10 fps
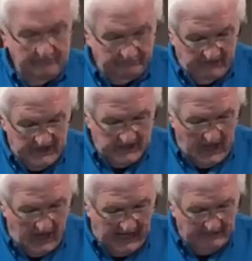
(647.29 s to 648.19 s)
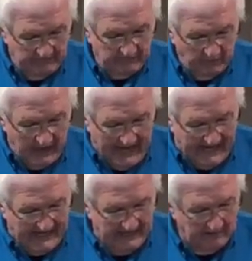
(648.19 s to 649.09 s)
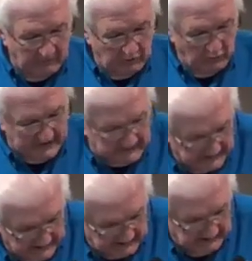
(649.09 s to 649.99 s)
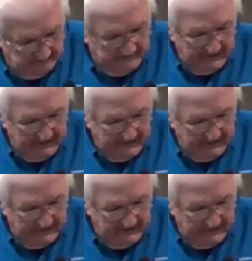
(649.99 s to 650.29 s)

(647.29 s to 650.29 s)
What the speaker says: "Fear not, for I am with thee,